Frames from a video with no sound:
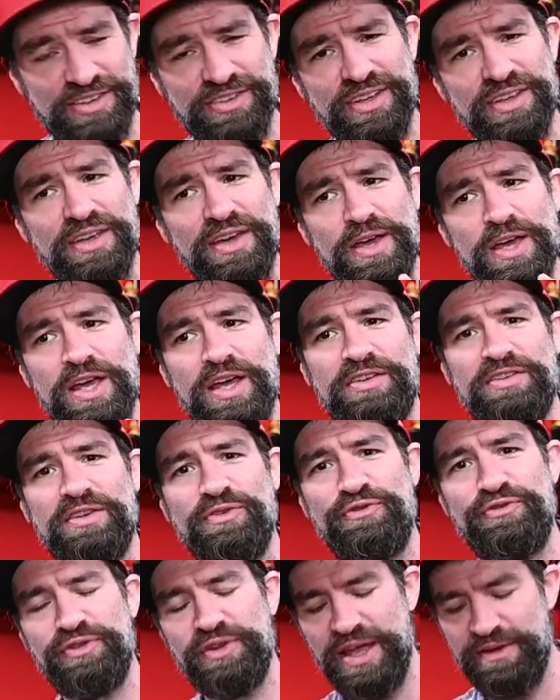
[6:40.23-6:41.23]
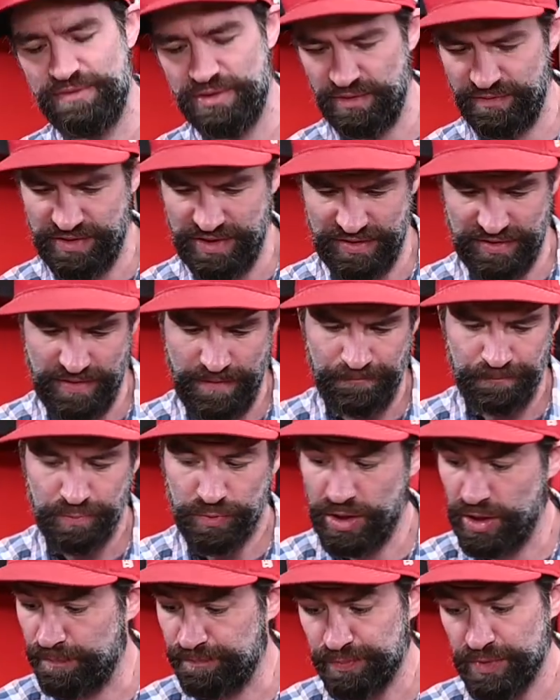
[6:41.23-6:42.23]
It's like, it's the flavor of heat.
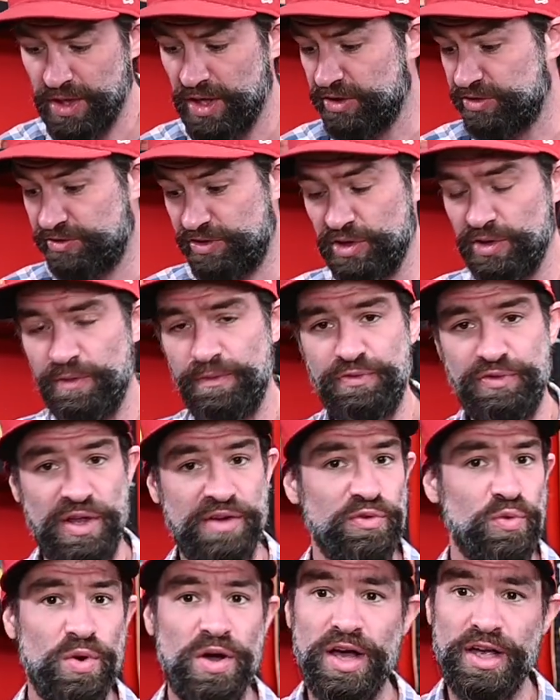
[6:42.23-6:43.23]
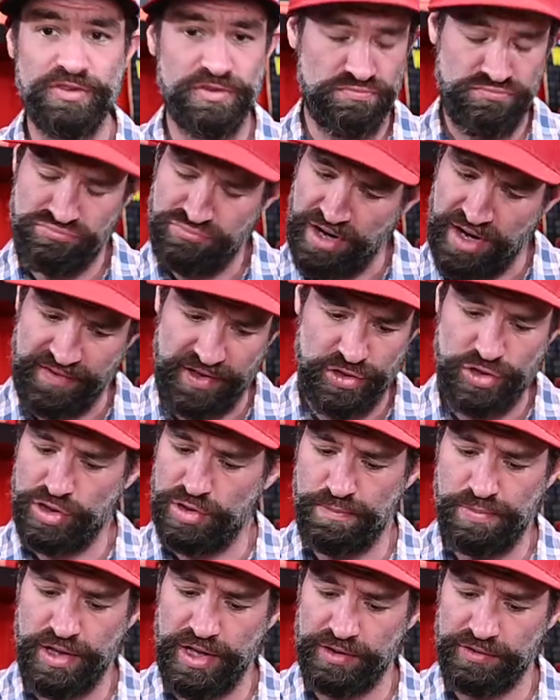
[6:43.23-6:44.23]
Um, still, flavor-wise, I've got no
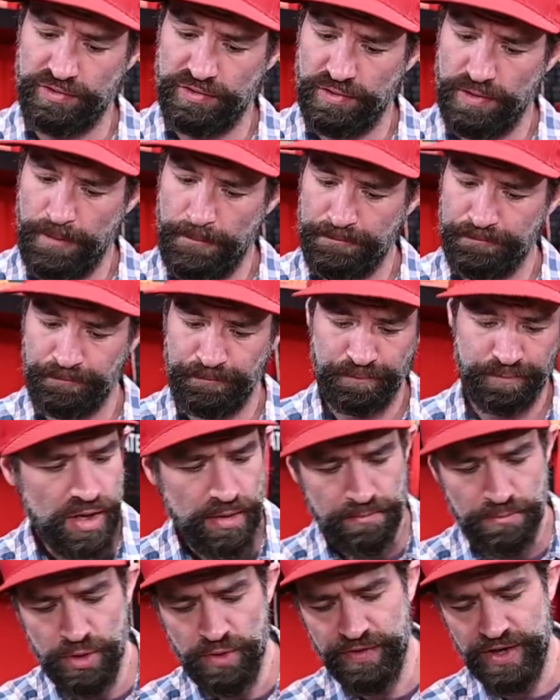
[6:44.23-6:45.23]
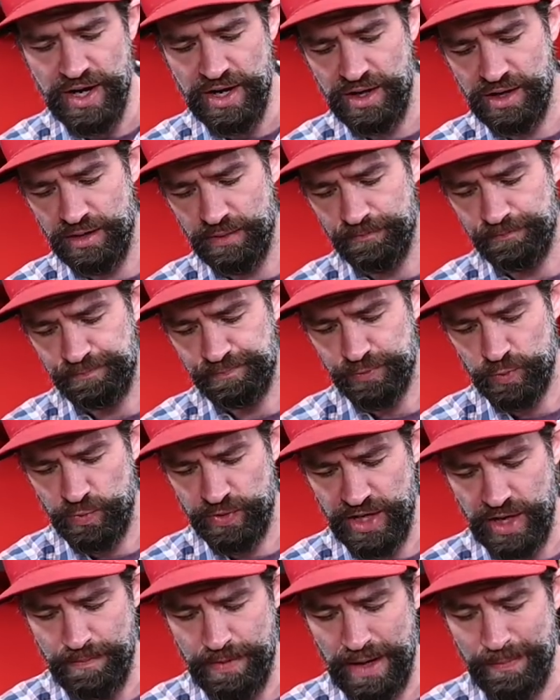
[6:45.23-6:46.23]
complaints. Moving on,
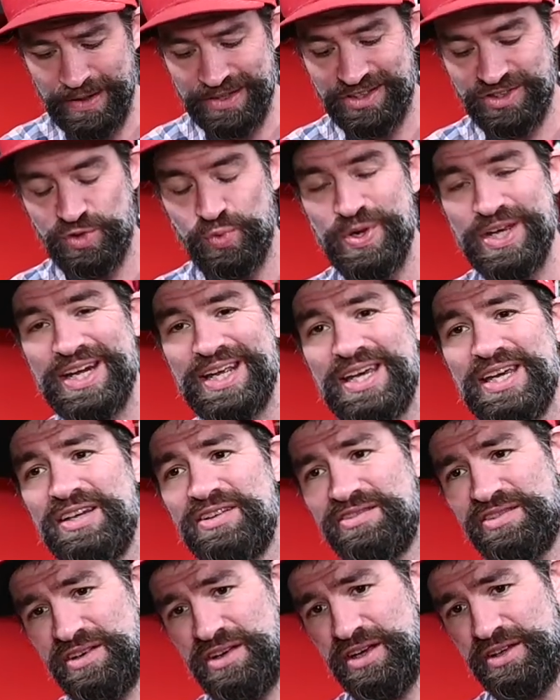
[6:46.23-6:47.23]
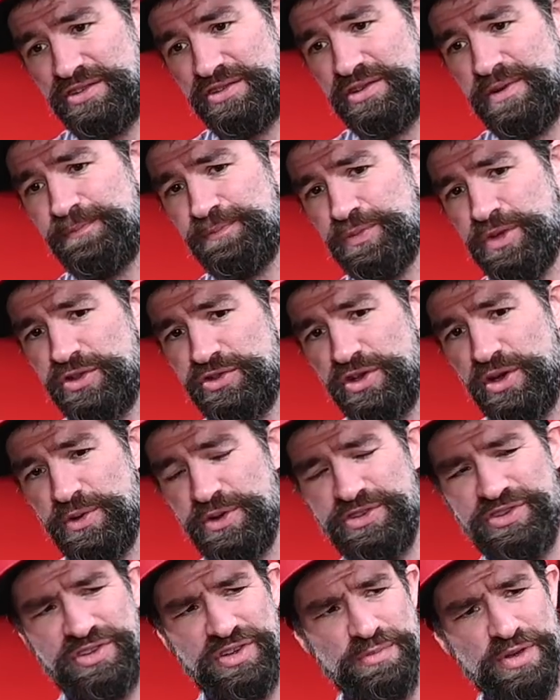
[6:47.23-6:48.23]
we got Popeye Sweet Heat Sauce.
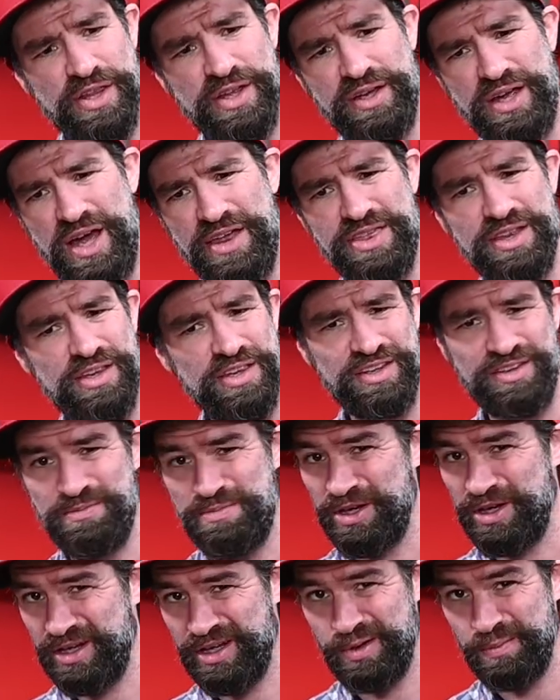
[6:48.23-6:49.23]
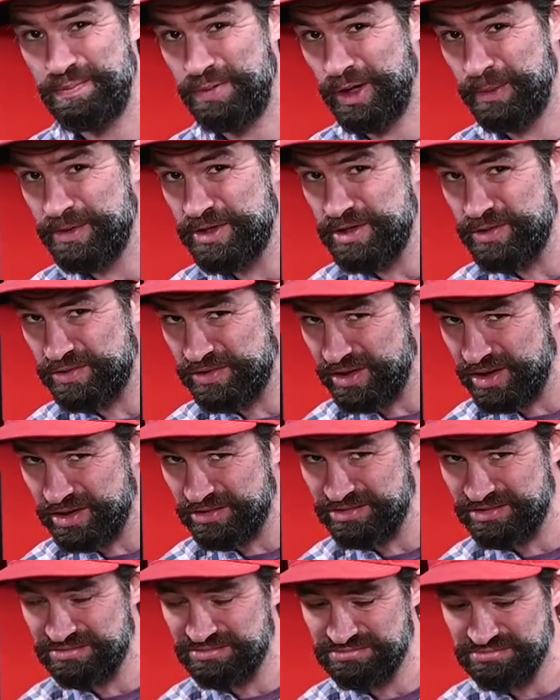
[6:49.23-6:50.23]
So this is gonna be like, I think they got a barbecue
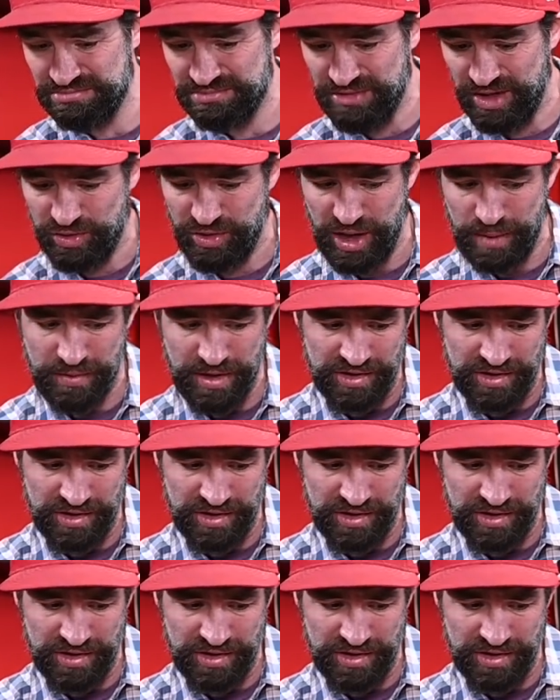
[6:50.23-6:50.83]
sauce? That's what I'm